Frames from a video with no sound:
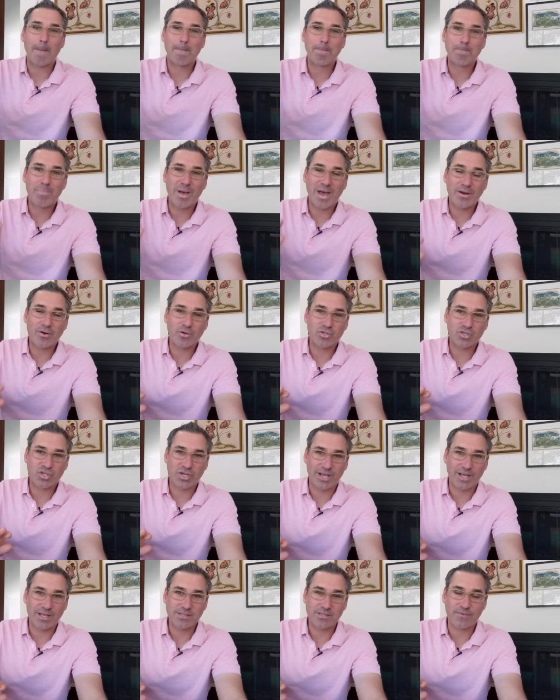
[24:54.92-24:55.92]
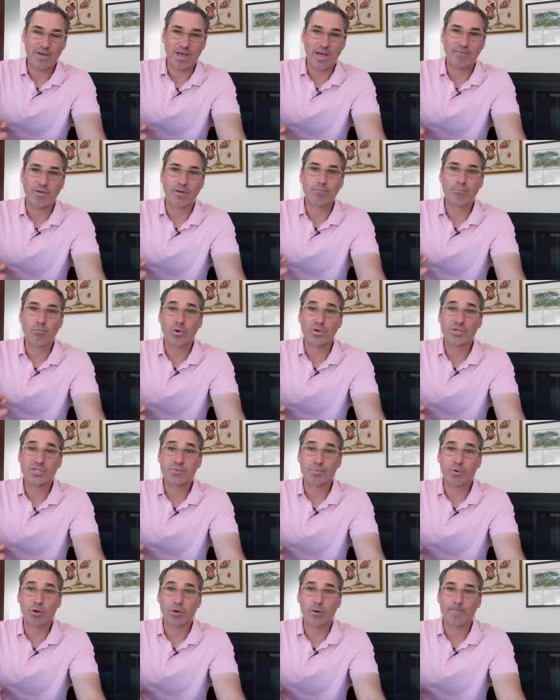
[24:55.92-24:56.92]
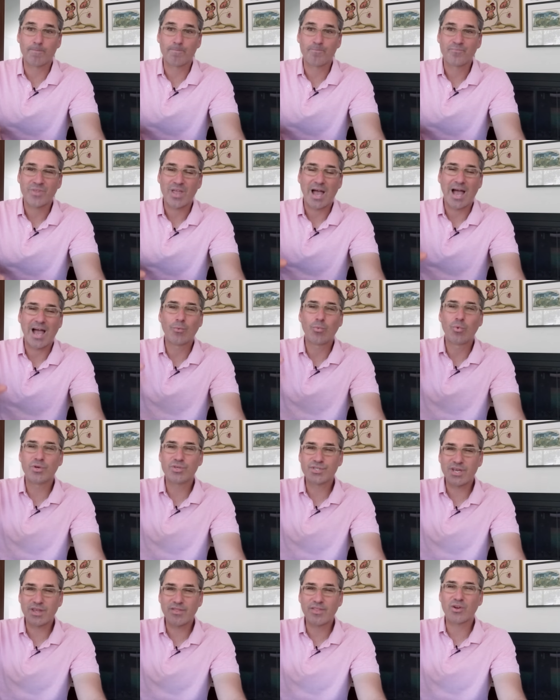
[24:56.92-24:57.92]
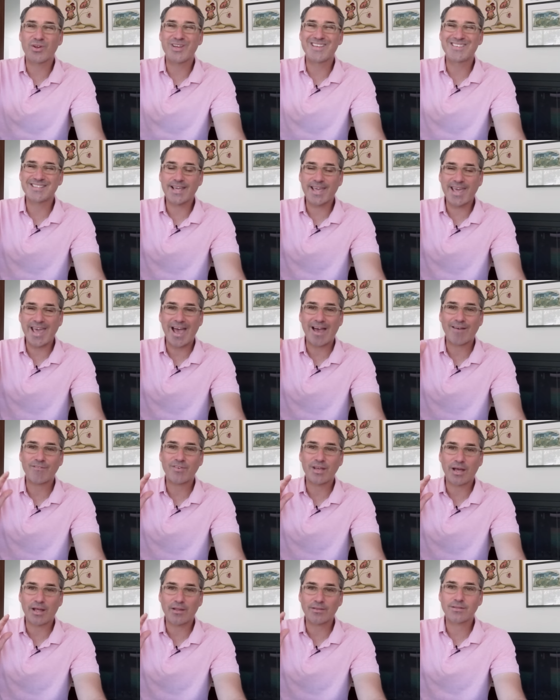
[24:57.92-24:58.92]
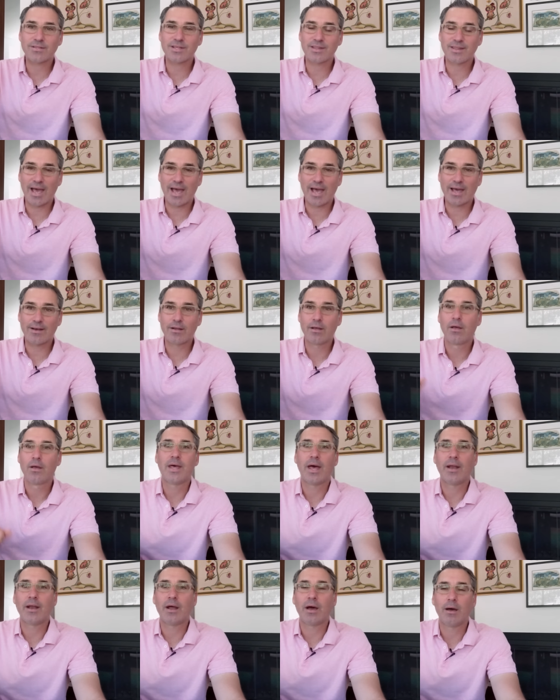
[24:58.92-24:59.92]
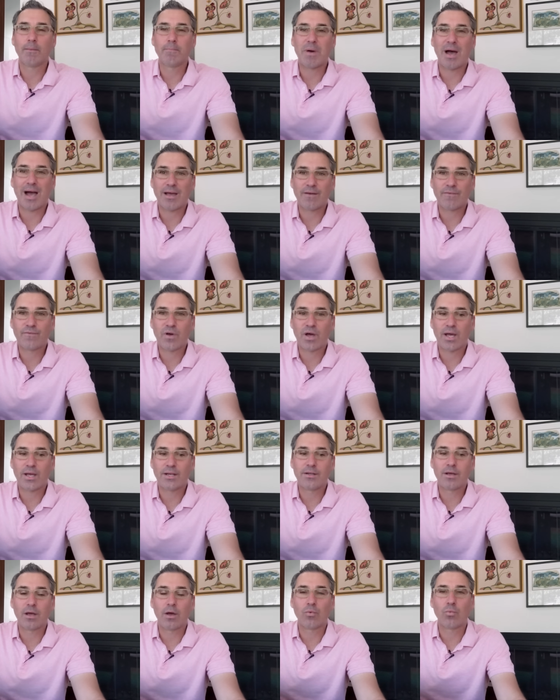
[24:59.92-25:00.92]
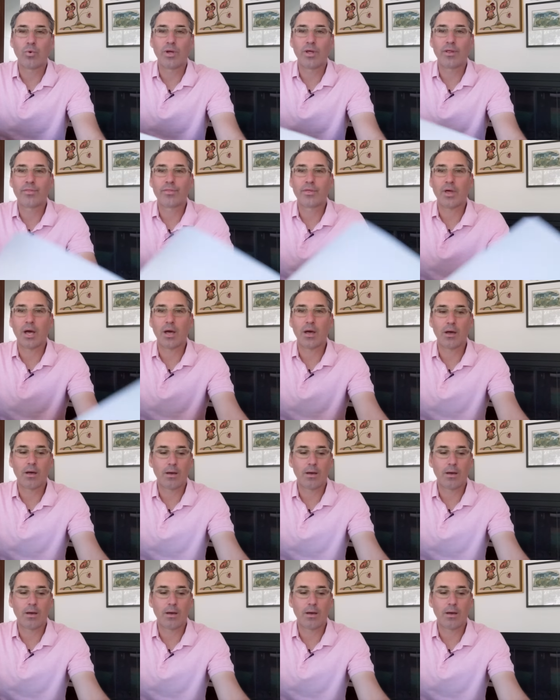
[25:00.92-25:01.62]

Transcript: a better chance of having more sperm. I will say there is a caveat to that I find with